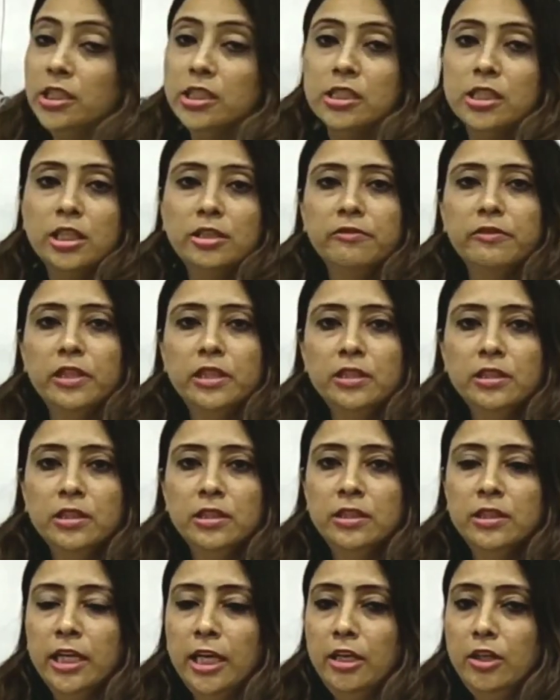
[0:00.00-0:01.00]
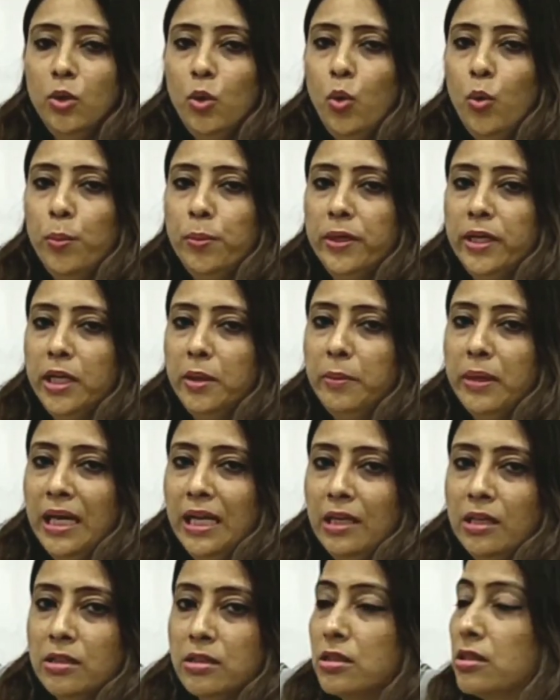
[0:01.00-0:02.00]
is given that opening
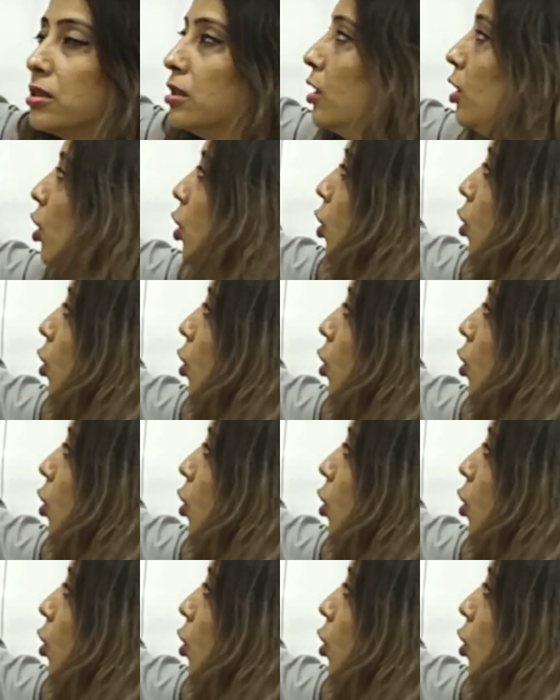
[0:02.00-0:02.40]
balance.